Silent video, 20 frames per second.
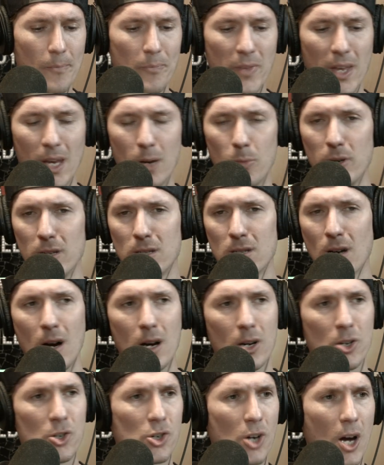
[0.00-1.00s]
And we
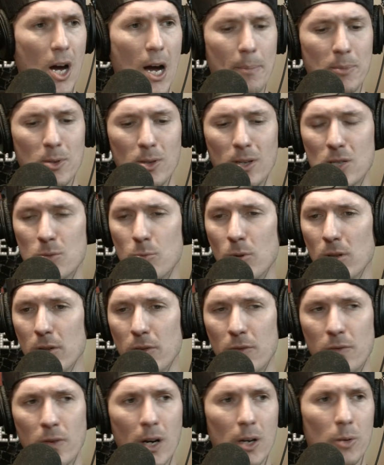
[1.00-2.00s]
talk shop, dude. It's really
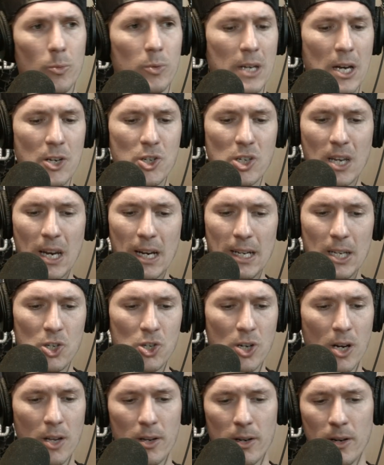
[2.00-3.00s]
fun. We educate
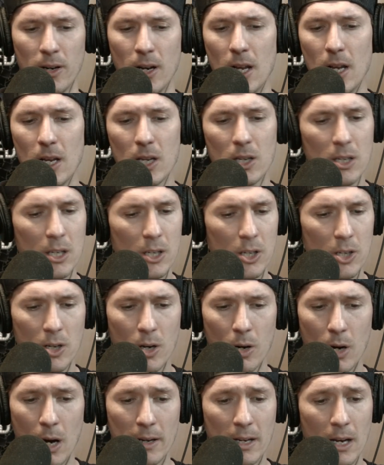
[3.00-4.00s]
each other. And, you
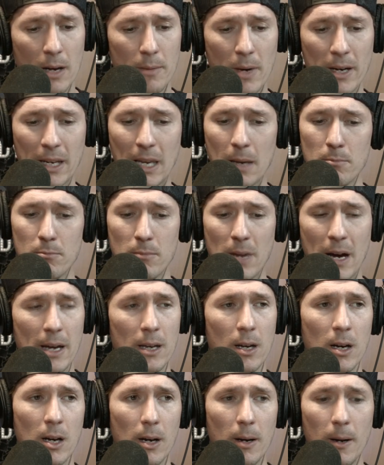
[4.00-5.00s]
know, I get
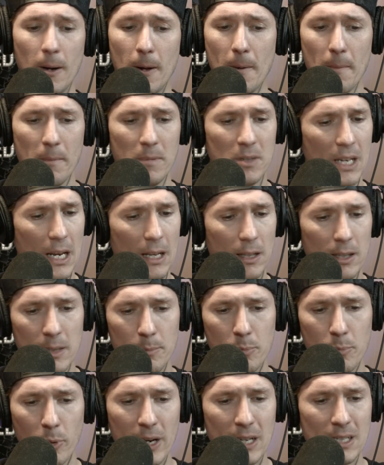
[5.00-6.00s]
my daily
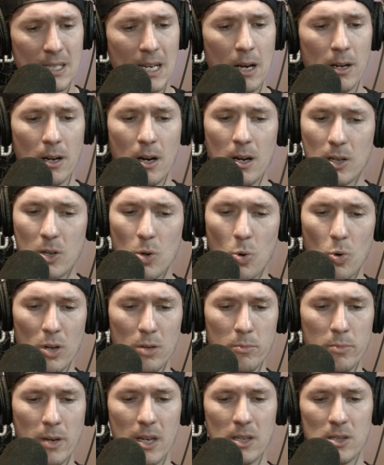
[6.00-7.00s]
breakdown on
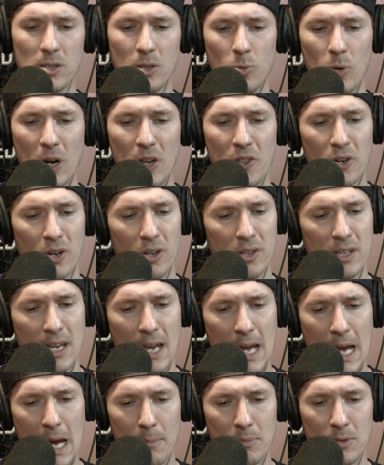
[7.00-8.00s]
Coinbase, dude, right there on the
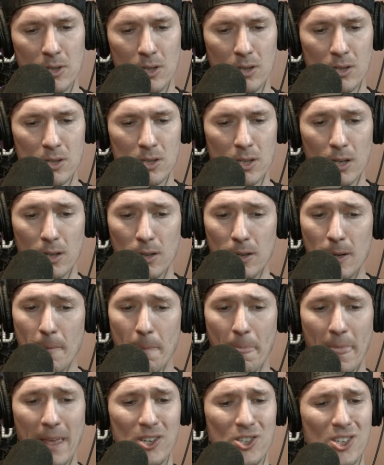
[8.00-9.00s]
app, dude. So
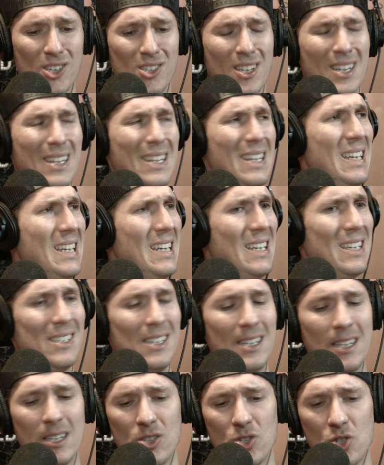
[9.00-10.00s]
it's just an
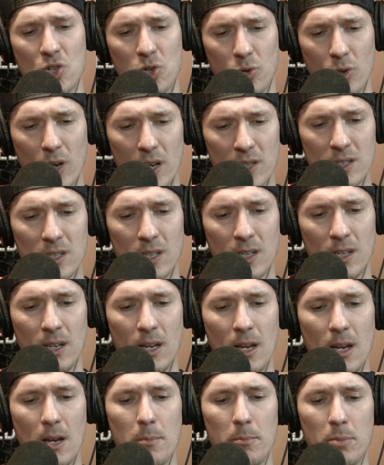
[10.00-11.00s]
easy and trusted
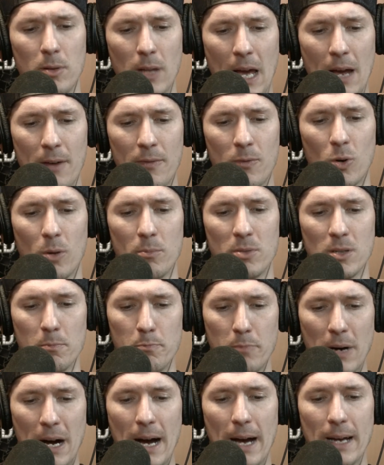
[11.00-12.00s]
platform to
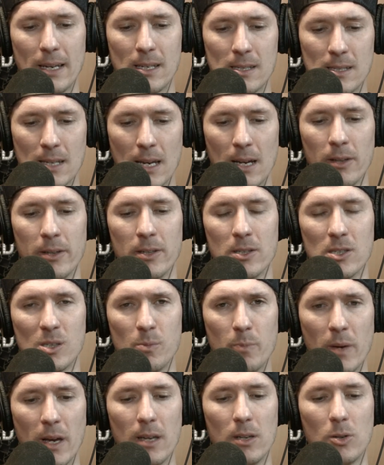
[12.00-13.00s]
buy, sell, and
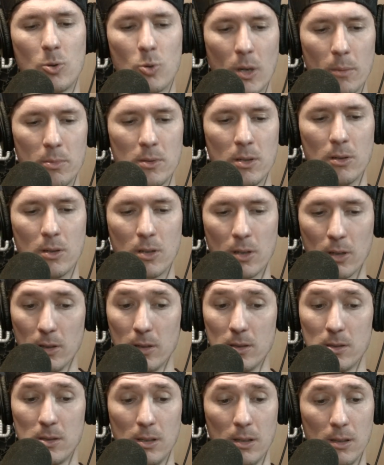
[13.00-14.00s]
spend
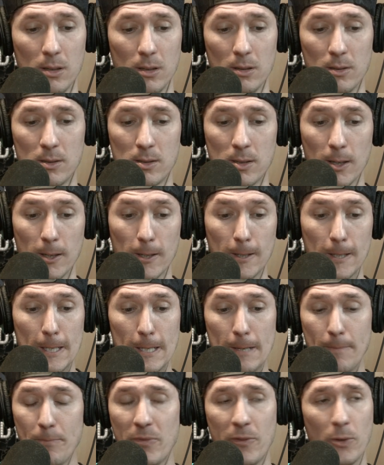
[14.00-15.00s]
cryptocurrency, dude. So
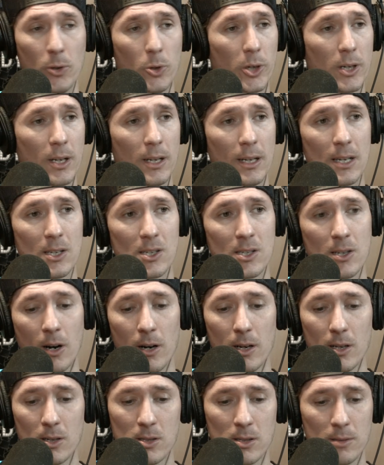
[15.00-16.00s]
if you're looking to get
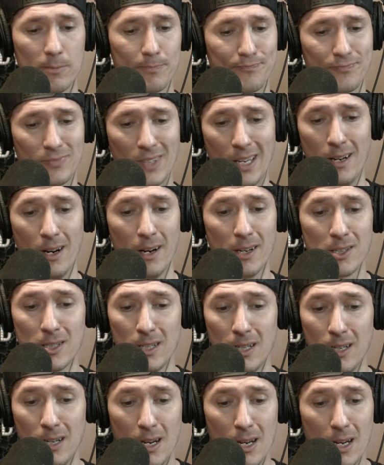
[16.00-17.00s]
started, and
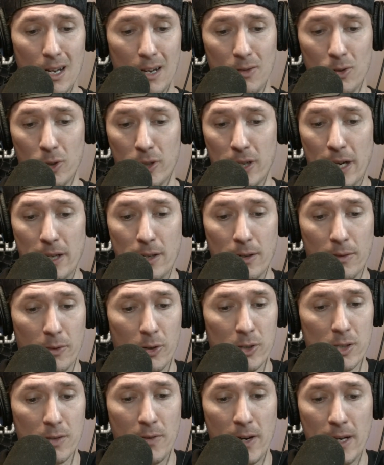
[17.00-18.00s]
honestly, if you're looking to
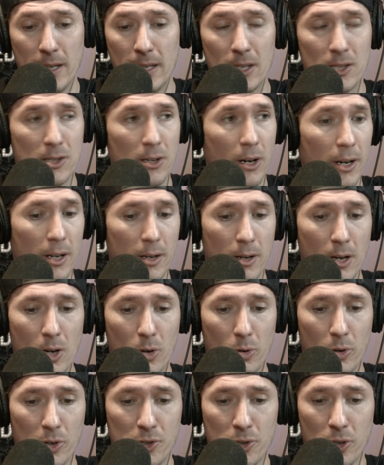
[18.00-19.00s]
diversify, get started,
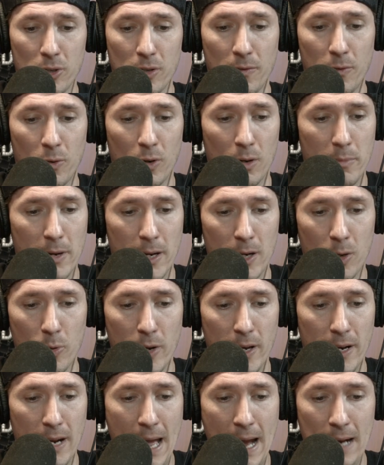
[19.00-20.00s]
or searching for a better
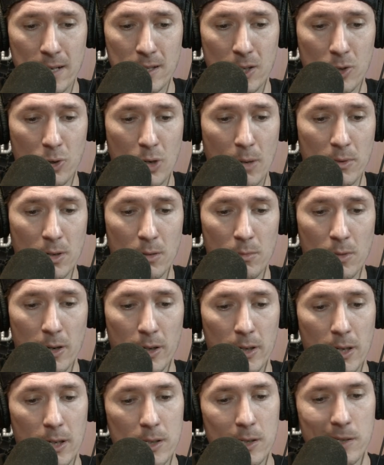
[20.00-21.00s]
way to access crypto
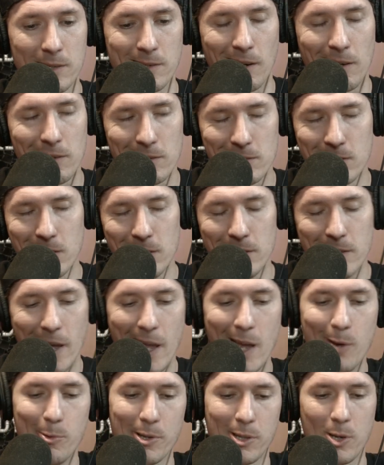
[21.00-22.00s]
markets, start
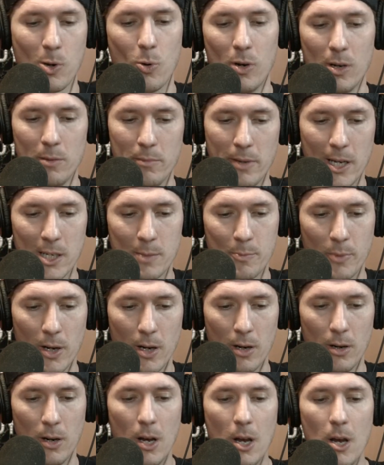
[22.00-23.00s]
today with Coinbase,
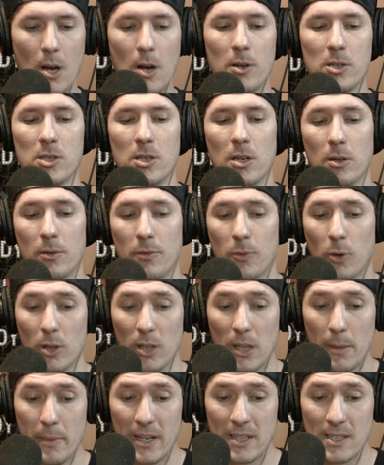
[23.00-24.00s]
bro. So for a
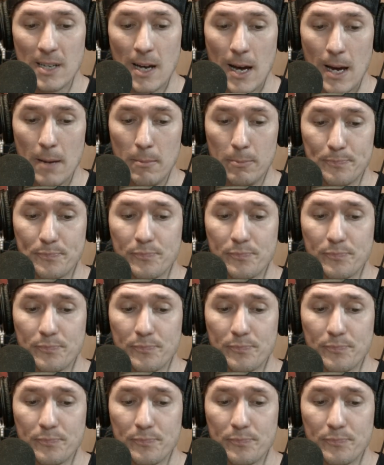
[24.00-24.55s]
limited time,